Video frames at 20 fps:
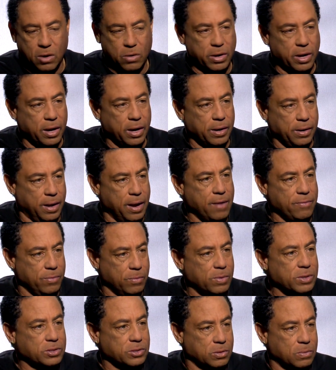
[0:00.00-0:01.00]
go there
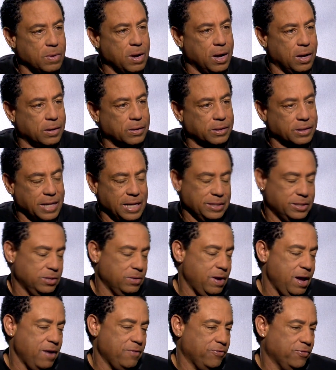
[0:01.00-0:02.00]
every once in a while. I
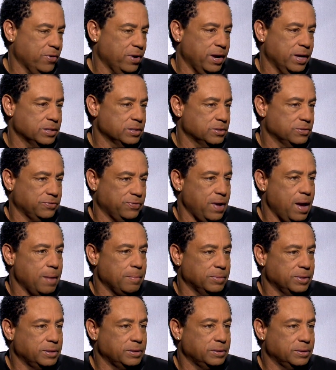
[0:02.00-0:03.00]
still have friends and
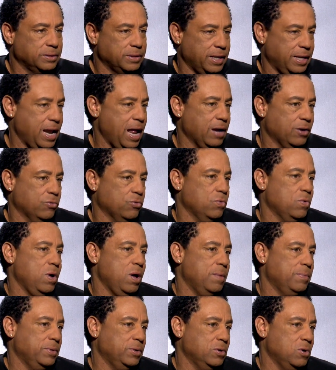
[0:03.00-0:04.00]
family that I grew
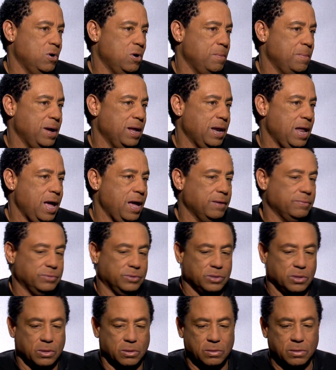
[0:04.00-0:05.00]
up, all my life.
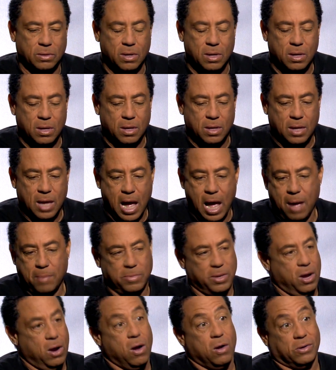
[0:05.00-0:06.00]
So
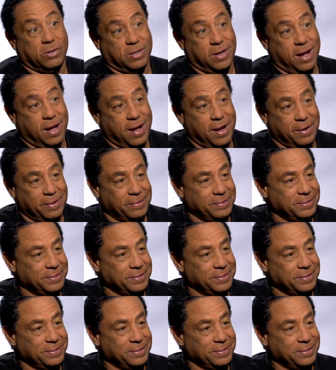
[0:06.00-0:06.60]
I'm there all the time.